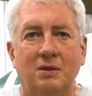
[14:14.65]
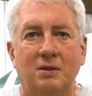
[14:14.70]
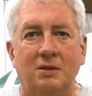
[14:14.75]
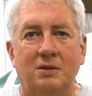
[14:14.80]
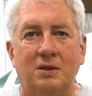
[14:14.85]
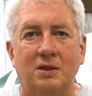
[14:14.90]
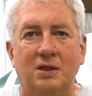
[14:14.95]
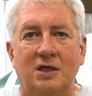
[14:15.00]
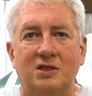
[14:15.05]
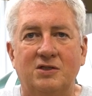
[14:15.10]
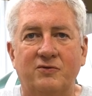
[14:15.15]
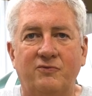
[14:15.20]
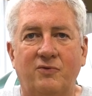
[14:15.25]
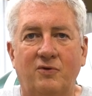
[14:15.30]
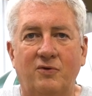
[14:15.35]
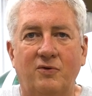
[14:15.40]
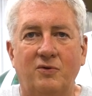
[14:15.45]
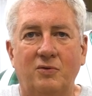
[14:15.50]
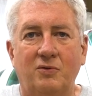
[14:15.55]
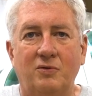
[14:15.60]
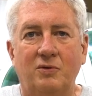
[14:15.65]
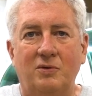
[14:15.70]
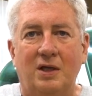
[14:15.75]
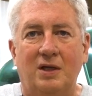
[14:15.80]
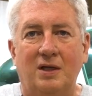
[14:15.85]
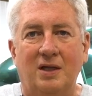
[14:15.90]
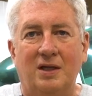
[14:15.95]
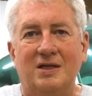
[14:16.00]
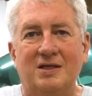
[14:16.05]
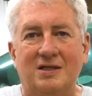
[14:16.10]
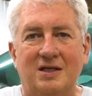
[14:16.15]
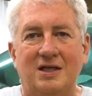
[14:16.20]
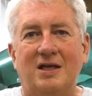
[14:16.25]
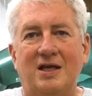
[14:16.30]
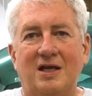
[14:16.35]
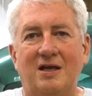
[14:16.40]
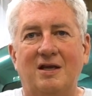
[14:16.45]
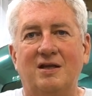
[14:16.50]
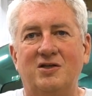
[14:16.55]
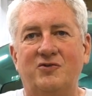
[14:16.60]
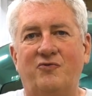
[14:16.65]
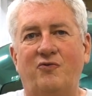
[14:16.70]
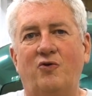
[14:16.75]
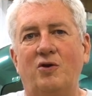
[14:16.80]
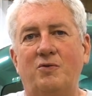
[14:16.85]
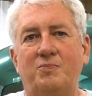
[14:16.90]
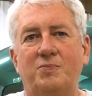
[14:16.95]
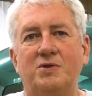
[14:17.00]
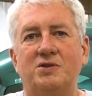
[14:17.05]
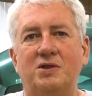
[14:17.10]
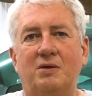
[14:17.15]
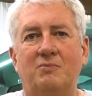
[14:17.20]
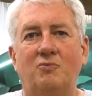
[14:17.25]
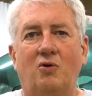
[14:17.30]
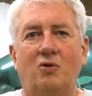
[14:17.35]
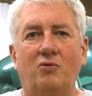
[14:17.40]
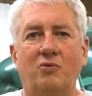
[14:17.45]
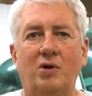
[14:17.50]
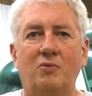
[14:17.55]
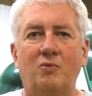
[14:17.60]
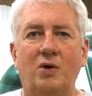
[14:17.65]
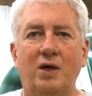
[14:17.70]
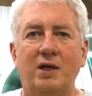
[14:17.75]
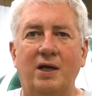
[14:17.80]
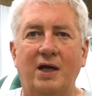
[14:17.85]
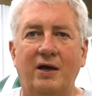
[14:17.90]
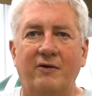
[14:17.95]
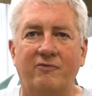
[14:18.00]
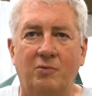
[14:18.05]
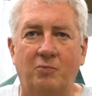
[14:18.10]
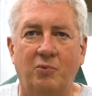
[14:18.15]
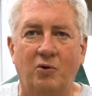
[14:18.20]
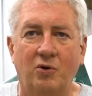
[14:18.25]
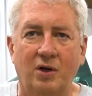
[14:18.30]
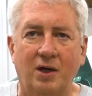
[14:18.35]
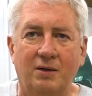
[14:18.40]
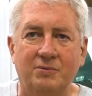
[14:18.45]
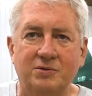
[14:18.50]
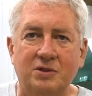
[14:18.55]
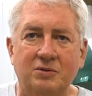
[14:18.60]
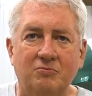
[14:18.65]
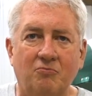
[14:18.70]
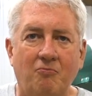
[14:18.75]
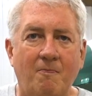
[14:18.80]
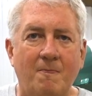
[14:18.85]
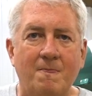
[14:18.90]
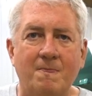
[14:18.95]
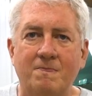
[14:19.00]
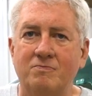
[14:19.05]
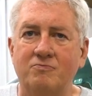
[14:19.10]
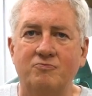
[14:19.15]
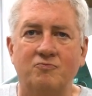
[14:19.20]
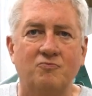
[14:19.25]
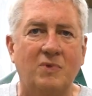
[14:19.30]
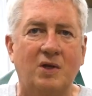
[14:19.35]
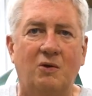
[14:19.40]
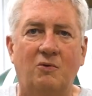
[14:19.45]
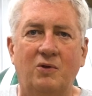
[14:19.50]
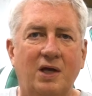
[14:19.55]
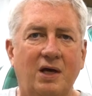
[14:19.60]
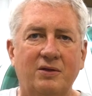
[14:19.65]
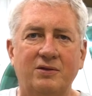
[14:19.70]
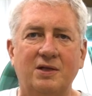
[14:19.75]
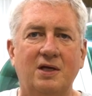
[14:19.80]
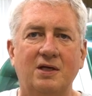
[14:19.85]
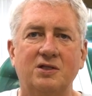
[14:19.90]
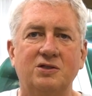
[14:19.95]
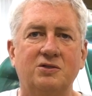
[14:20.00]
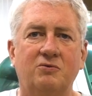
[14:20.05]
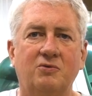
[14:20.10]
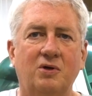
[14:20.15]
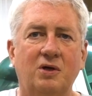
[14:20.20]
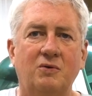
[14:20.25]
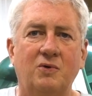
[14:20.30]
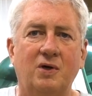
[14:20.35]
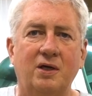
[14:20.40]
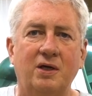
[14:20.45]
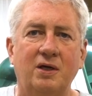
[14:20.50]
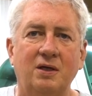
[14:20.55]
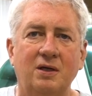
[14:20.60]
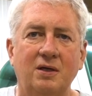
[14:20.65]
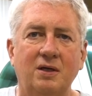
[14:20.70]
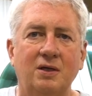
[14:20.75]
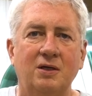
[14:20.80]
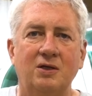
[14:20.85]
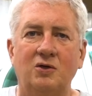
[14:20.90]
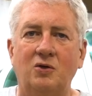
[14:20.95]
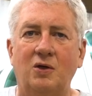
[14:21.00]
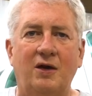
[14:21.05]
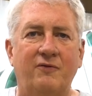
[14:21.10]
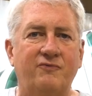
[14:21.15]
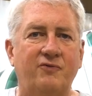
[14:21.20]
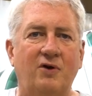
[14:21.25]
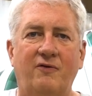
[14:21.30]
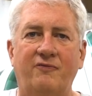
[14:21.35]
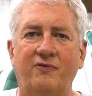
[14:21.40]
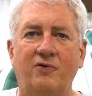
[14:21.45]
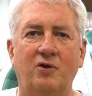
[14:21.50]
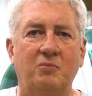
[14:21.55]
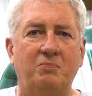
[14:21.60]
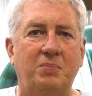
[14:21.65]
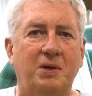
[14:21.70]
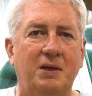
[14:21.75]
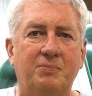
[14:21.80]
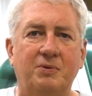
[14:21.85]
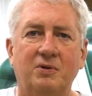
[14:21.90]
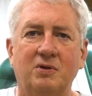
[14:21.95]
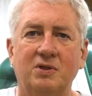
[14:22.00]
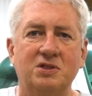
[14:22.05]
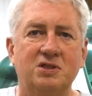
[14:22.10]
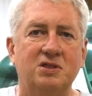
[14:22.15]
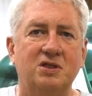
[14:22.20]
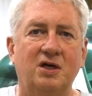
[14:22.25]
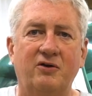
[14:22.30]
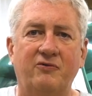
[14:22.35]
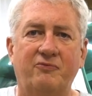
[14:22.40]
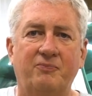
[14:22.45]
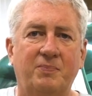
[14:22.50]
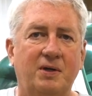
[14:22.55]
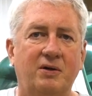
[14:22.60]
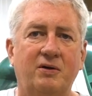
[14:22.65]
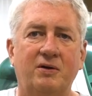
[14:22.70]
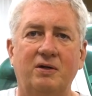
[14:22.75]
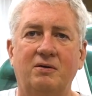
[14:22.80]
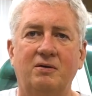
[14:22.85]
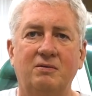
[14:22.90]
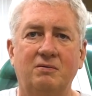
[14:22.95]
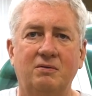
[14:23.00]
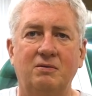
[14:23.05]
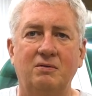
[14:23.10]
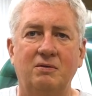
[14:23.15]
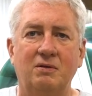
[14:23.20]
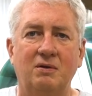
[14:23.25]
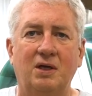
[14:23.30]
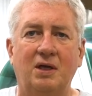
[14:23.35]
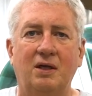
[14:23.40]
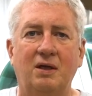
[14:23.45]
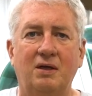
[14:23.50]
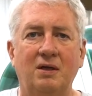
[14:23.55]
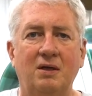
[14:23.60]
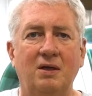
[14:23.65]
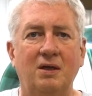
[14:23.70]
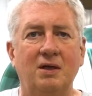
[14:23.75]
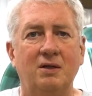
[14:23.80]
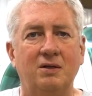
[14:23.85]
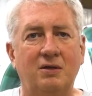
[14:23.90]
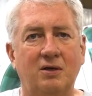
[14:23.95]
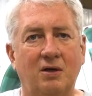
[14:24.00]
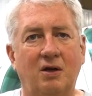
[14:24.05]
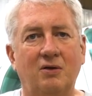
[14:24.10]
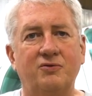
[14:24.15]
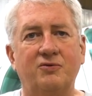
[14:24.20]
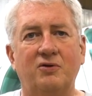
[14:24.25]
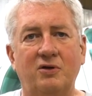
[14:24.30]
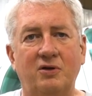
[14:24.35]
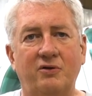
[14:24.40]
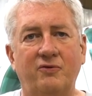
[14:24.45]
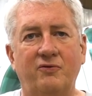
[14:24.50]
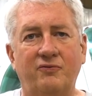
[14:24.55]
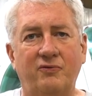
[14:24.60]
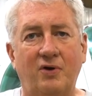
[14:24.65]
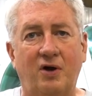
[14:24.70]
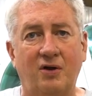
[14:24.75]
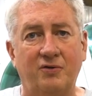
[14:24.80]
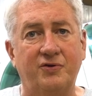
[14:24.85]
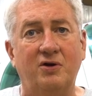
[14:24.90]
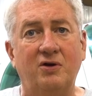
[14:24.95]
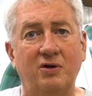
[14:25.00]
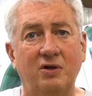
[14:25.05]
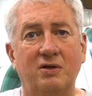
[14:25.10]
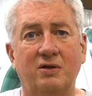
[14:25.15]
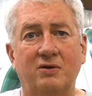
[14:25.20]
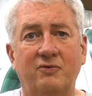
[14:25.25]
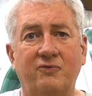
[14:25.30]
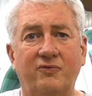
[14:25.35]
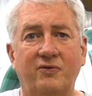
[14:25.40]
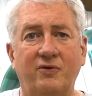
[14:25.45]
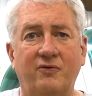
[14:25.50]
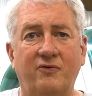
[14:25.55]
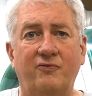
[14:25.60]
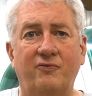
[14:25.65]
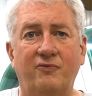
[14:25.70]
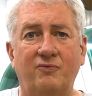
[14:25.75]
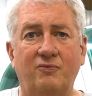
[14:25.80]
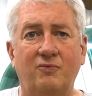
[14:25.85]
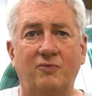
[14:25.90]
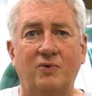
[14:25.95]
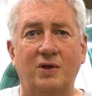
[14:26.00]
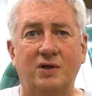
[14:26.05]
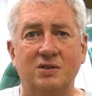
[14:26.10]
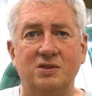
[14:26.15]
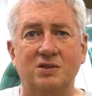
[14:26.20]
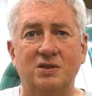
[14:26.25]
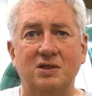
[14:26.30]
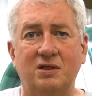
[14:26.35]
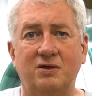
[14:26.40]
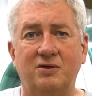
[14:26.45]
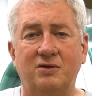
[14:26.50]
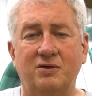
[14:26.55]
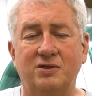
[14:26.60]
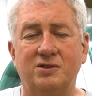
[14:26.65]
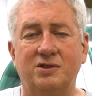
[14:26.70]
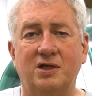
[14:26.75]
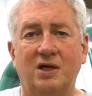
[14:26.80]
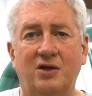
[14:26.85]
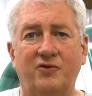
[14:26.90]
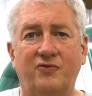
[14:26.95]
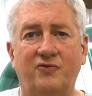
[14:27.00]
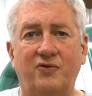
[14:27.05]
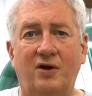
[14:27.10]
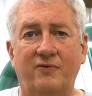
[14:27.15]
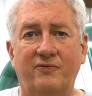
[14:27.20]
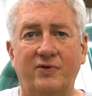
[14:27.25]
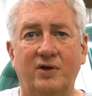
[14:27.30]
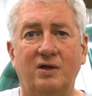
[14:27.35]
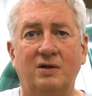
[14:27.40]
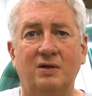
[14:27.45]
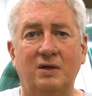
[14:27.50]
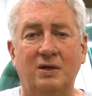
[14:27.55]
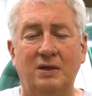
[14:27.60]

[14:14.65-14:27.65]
In the case of you need at least 40% more runway to have an abort option? Without that extra runway, you have to offload people and stuff, period. And the alternative if we can see here is catastrophic.